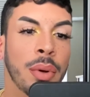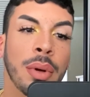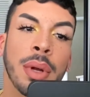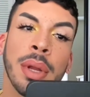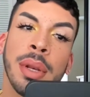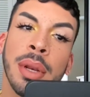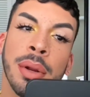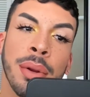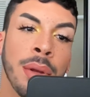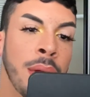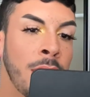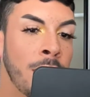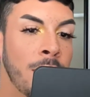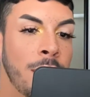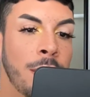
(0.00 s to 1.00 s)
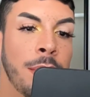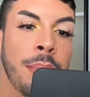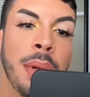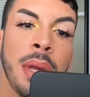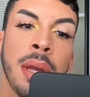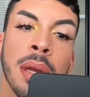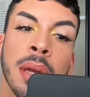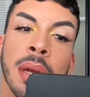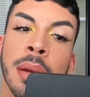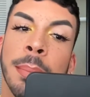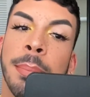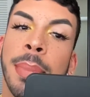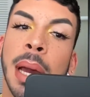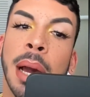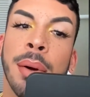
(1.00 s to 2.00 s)
And there you go. Big,
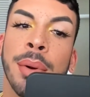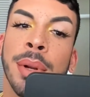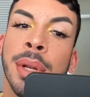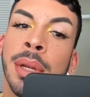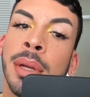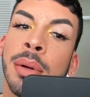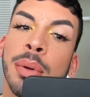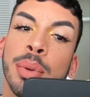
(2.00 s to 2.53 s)
pouty,